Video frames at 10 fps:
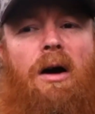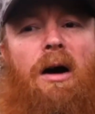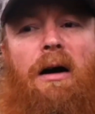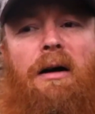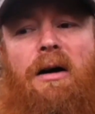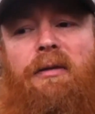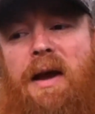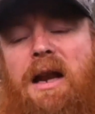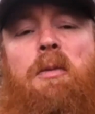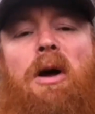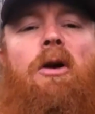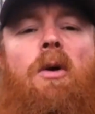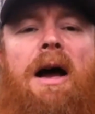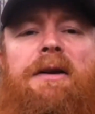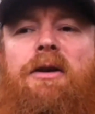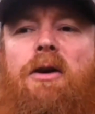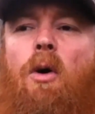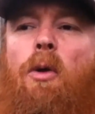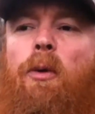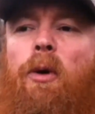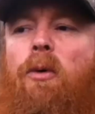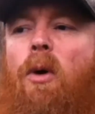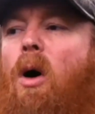of anybody who has to go through